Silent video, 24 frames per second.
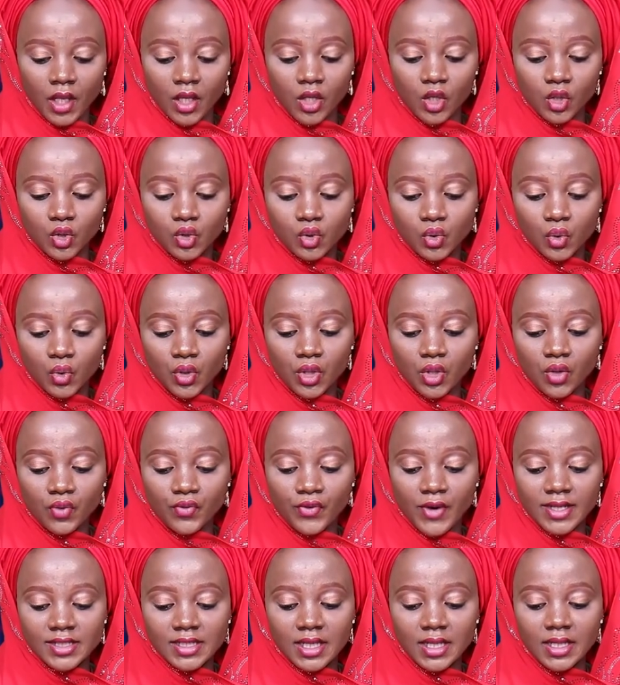The 2 new
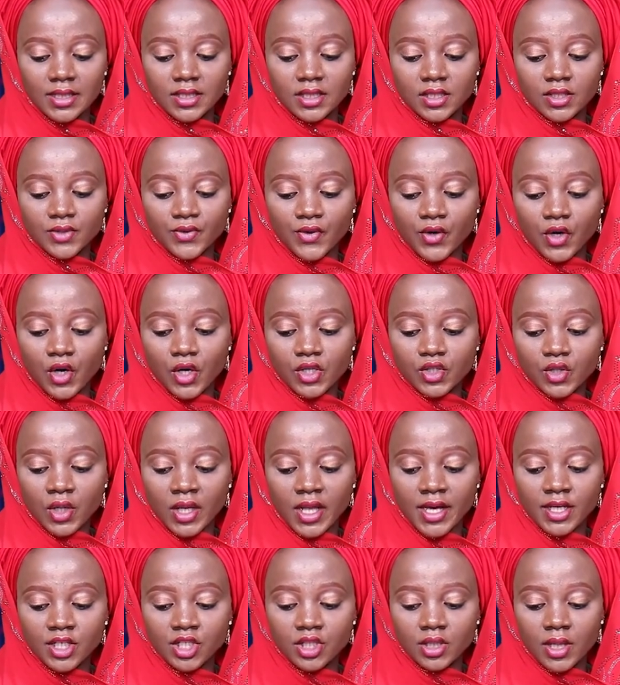facilities focus on
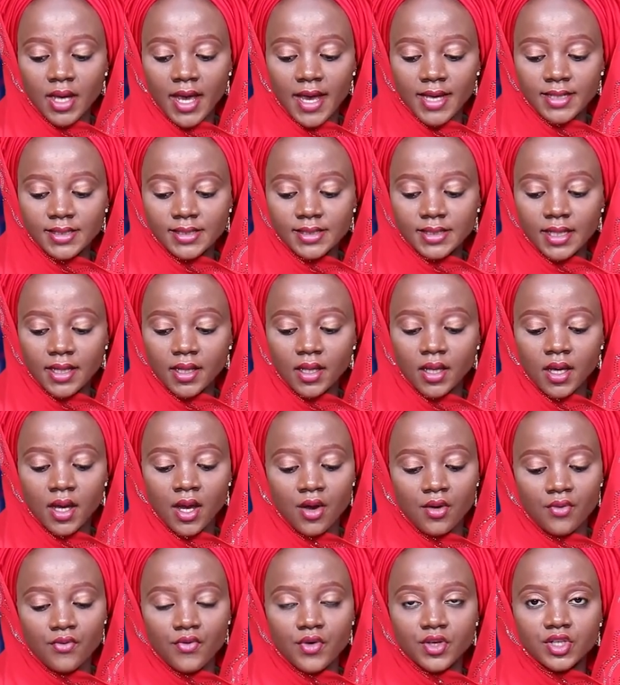enhancing
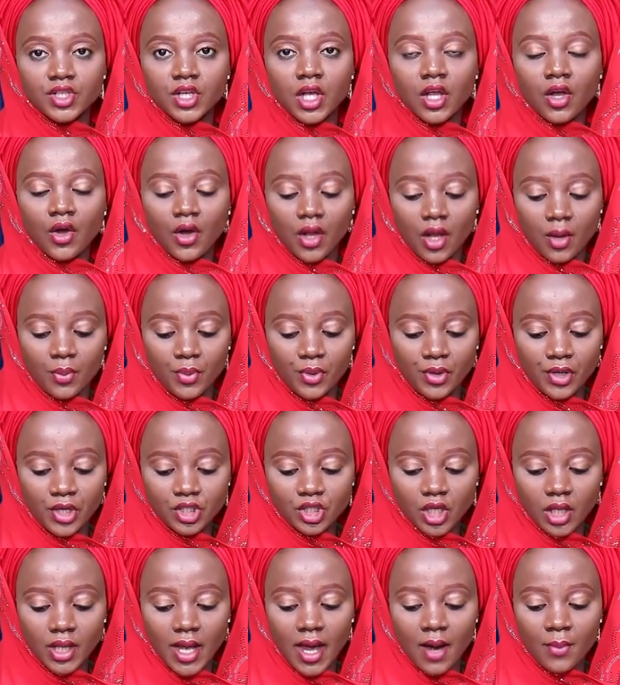regional
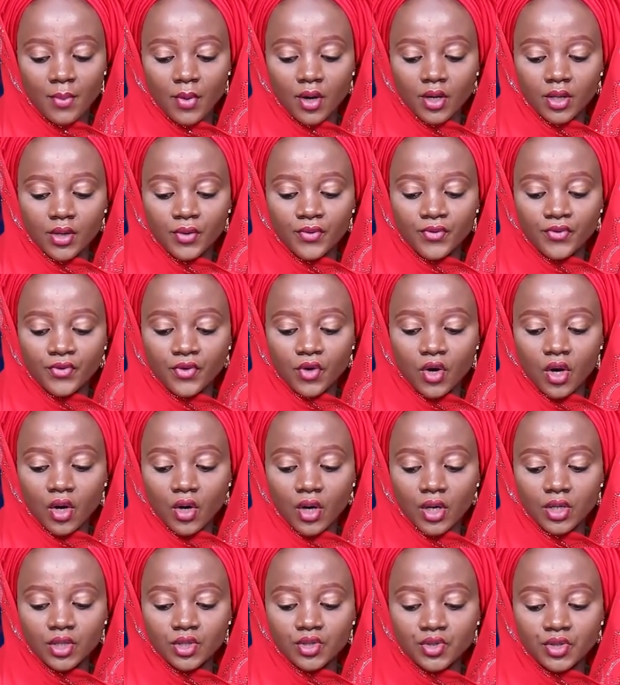collaboration among the 4
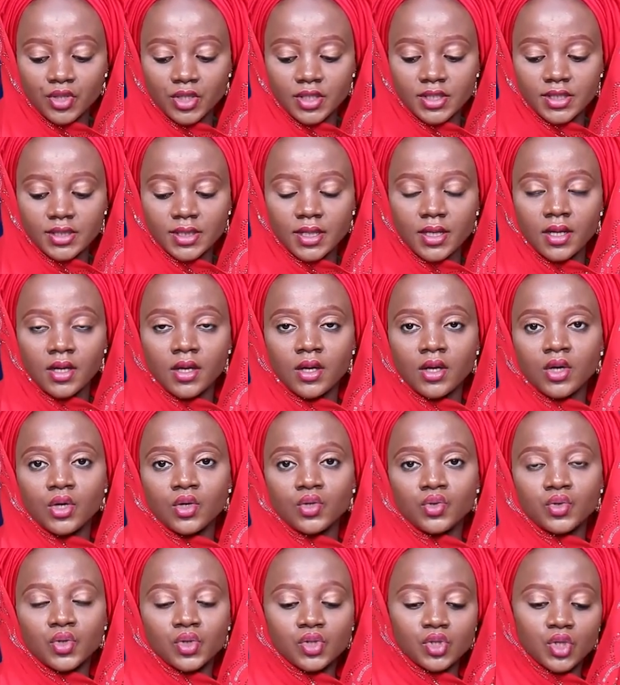countries
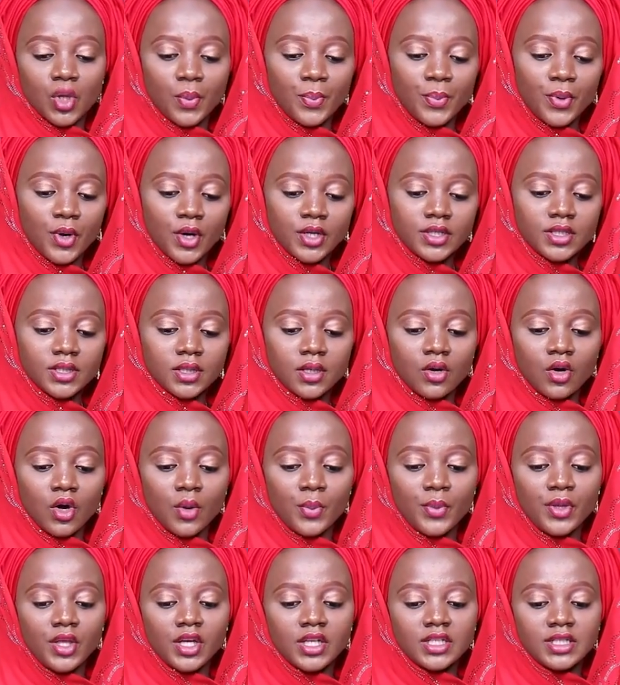to support
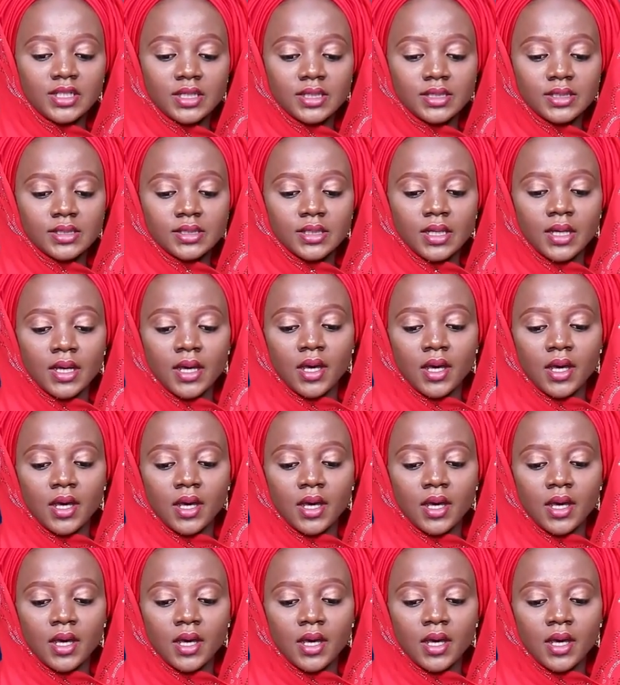communities